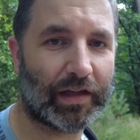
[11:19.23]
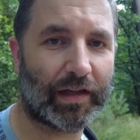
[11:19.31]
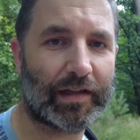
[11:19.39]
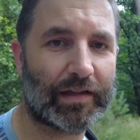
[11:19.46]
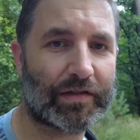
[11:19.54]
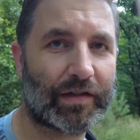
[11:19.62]

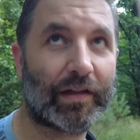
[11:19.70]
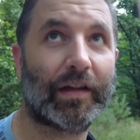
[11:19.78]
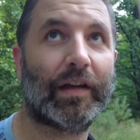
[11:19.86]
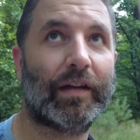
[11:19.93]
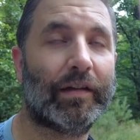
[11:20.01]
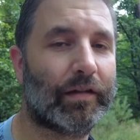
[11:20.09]
At least
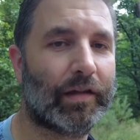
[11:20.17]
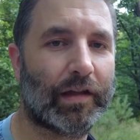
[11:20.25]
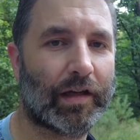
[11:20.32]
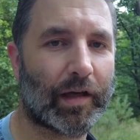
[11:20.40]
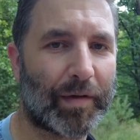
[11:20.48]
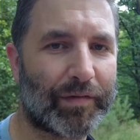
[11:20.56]
I'm
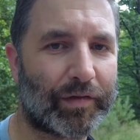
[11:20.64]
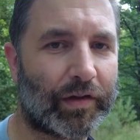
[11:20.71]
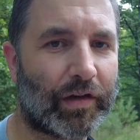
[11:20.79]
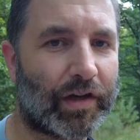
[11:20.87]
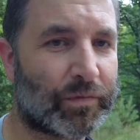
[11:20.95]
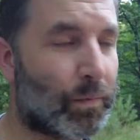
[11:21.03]
having a
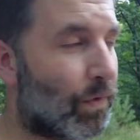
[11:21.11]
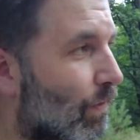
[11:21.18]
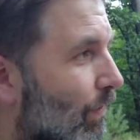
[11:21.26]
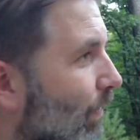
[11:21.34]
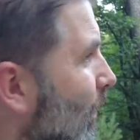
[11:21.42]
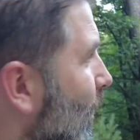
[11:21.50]
nice
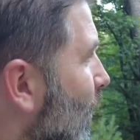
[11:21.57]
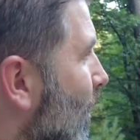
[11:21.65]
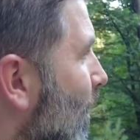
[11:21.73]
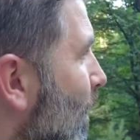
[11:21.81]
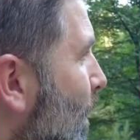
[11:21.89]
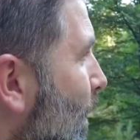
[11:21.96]
walk,
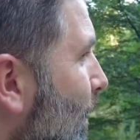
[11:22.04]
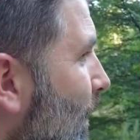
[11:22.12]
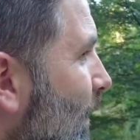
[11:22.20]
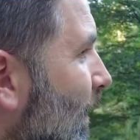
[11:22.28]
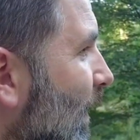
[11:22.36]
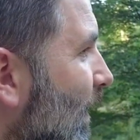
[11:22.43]

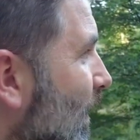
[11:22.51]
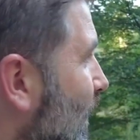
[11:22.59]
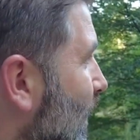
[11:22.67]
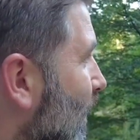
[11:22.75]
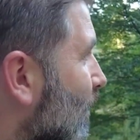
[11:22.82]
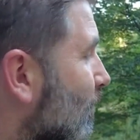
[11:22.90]
and
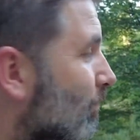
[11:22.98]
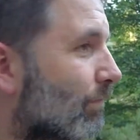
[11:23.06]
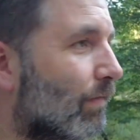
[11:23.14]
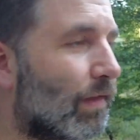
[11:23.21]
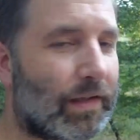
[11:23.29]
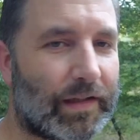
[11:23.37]

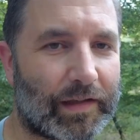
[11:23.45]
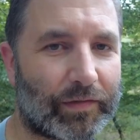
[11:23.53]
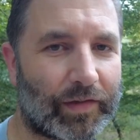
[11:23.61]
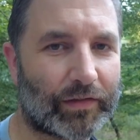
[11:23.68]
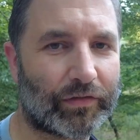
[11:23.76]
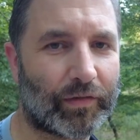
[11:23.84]
if
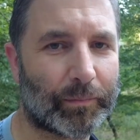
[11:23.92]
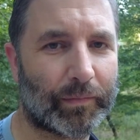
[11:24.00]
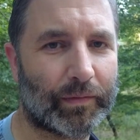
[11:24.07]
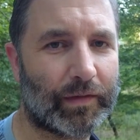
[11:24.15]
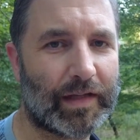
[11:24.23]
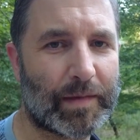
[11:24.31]
there's
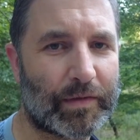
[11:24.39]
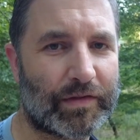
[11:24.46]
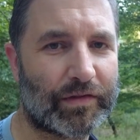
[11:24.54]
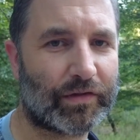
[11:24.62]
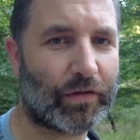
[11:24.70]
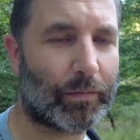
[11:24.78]
some
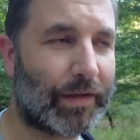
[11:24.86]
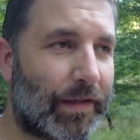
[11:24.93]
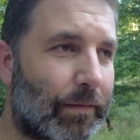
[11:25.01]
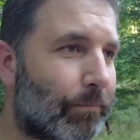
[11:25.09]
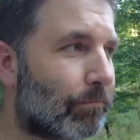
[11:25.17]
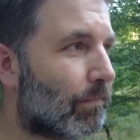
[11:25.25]
images
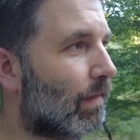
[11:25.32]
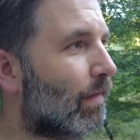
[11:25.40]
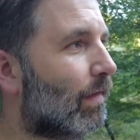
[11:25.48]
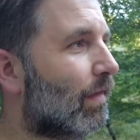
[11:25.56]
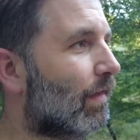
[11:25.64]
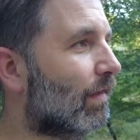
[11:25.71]
coming,
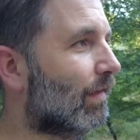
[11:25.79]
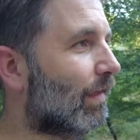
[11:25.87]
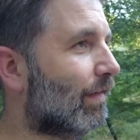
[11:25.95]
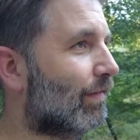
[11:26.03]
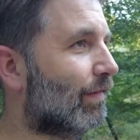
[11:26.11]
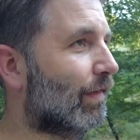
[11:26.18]

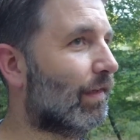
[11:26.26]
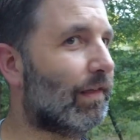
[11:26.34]
that's